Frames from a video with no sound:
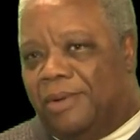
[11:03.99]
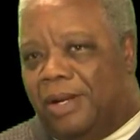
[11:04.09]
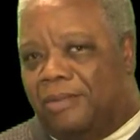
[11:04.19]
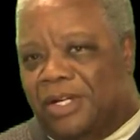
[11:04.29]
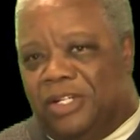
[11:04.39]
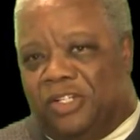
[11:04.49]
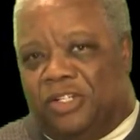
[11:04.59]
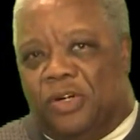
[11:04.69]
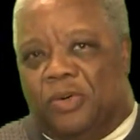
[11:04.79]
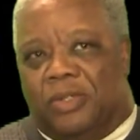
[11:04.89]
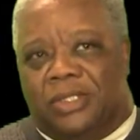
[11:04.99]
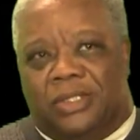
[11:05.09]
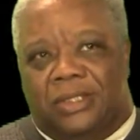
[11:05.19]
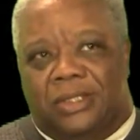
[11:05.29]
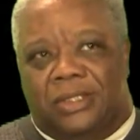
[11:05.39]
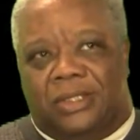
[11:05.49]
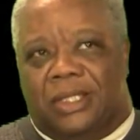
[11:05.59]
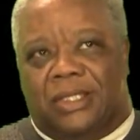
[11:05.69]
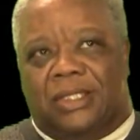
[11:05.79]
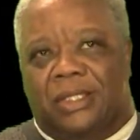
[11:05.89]
I went to the stores because I
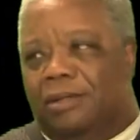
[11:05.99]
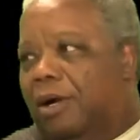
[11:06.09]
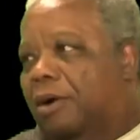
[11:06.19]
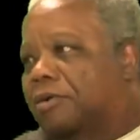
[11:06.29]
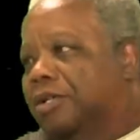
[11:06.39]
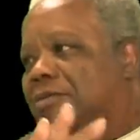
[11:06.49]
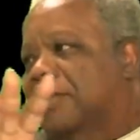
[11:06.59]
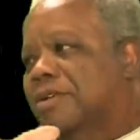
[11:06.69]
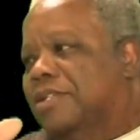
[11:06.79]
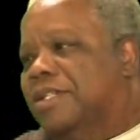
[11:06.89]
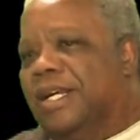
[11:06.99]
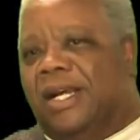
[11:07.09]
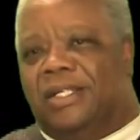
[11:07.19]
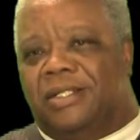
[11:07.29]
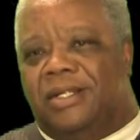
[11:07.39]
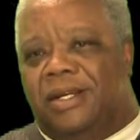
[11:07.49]
saw all this merchandise.